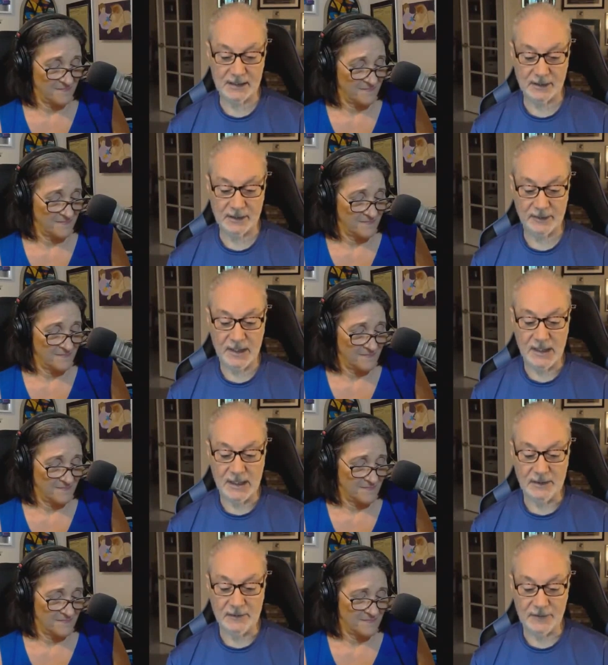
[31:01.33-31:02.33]
Speaker 1: FDA
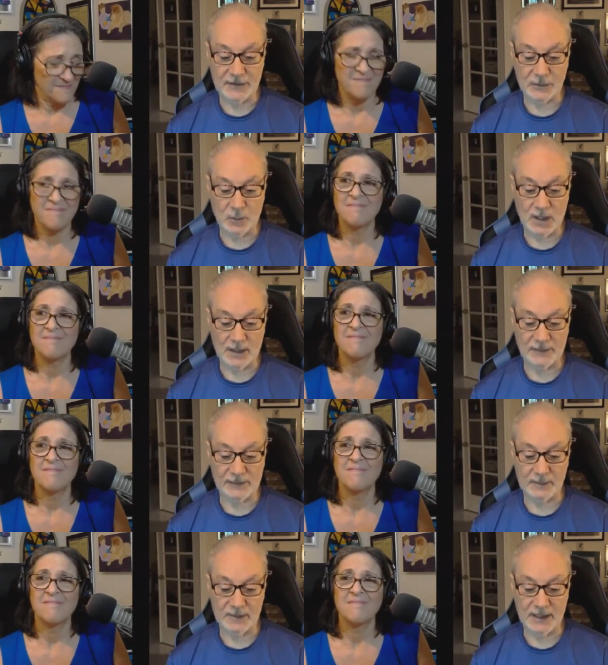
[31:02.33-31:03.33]
clearance, the
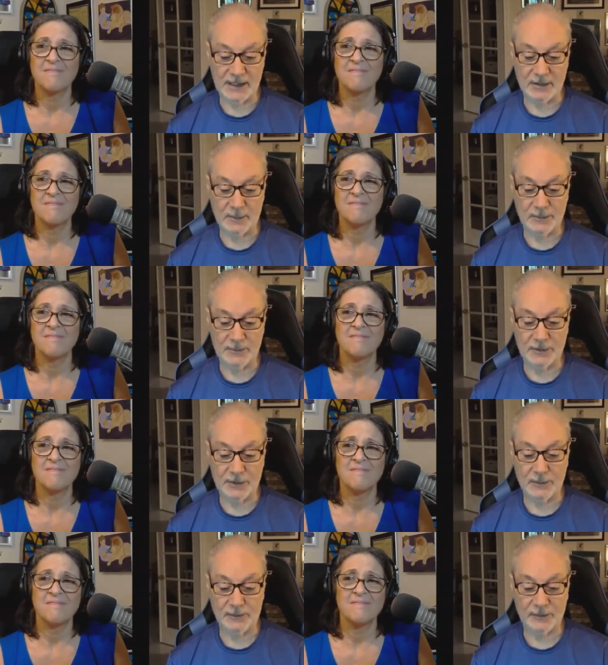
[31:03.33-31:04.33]
Fisher-Wallace stimulator
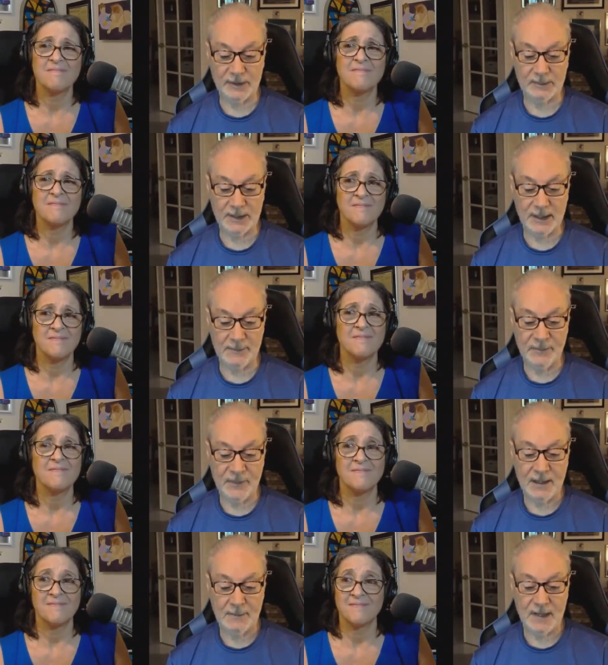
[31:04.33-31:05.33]
improved total sleep
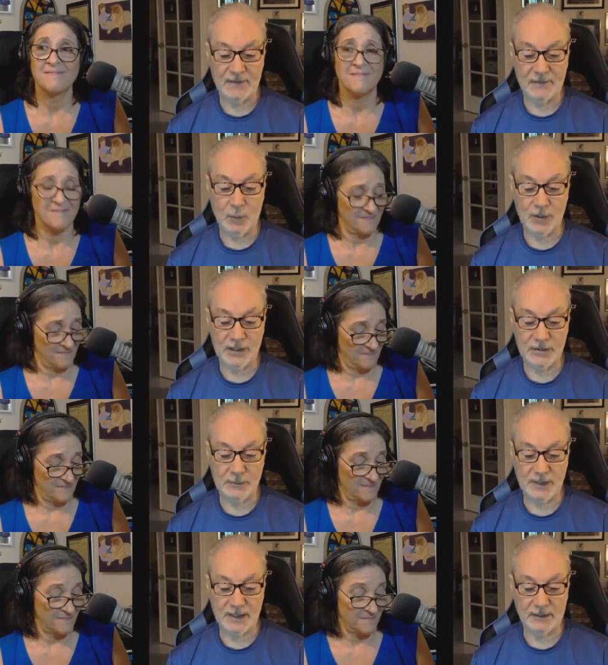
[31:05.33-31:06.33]
time by
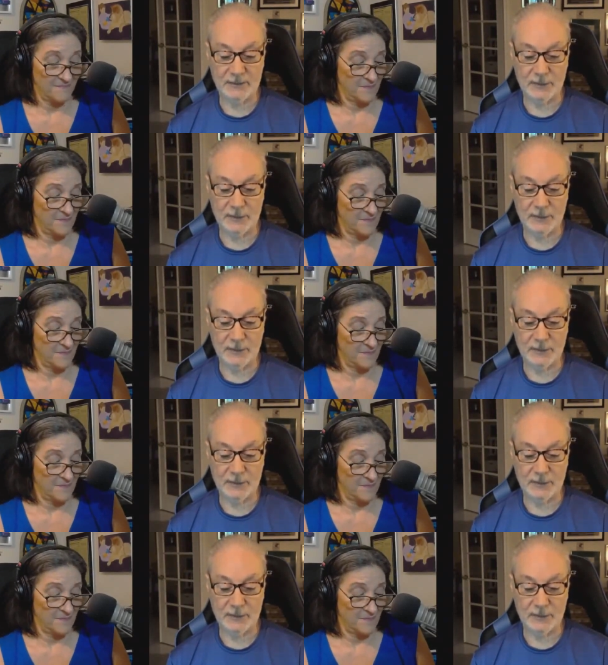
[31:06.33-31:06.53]
42